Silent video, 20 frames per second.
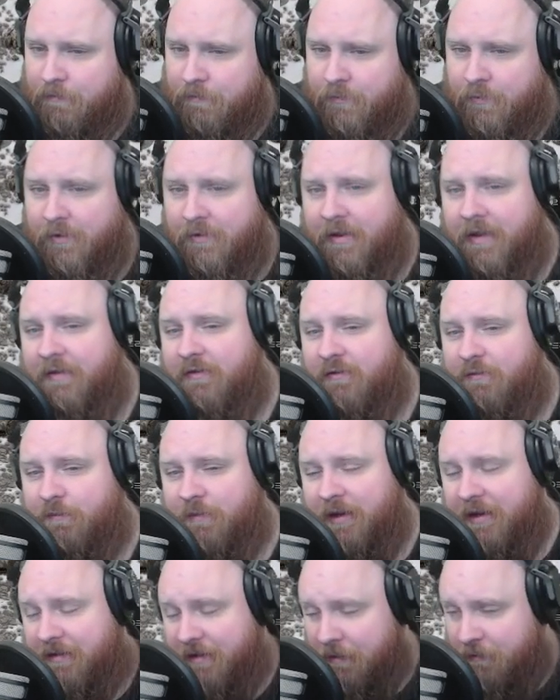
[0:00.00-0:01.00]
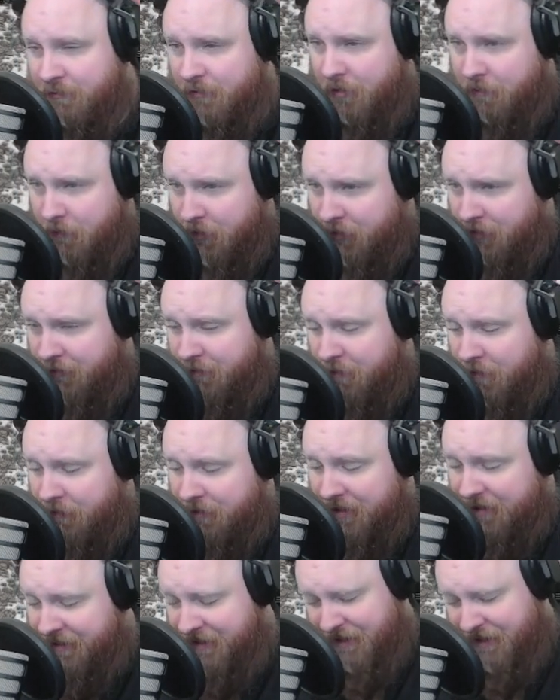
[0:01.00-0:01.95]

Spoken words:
put in speed and prod modules probably in